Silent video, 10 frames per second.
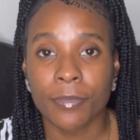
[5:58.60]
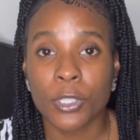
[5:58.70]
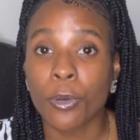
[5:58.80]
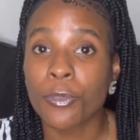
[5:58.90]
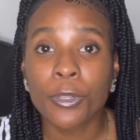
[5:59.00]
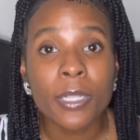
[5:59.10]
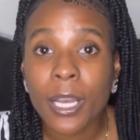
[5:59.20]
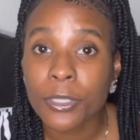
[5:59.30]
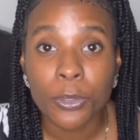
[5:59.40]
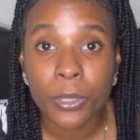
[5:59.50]
So if you're
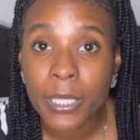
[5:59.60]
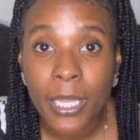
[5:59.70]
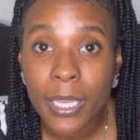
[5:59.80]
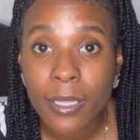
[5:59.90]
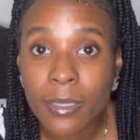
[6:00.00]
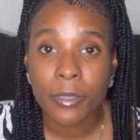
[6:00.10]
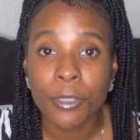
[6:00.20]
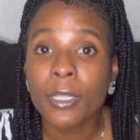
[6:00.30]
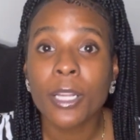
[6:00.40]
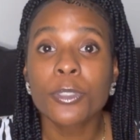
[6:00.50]
not doing that, you're
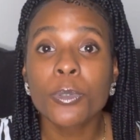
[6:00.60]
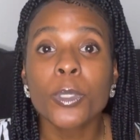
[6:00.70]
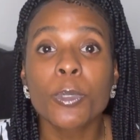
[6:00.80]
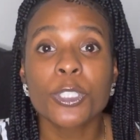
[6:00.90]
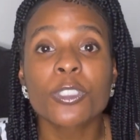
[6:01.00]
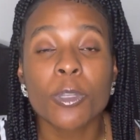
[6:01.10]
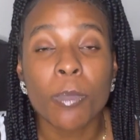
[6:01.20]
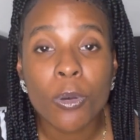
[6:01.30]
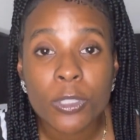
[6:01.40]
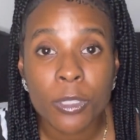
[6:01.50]
not doing what you're
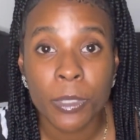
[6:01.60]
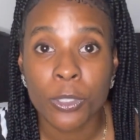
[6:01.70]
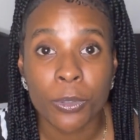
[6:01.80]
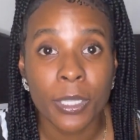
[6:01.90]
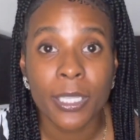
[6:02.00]
supposed to be doing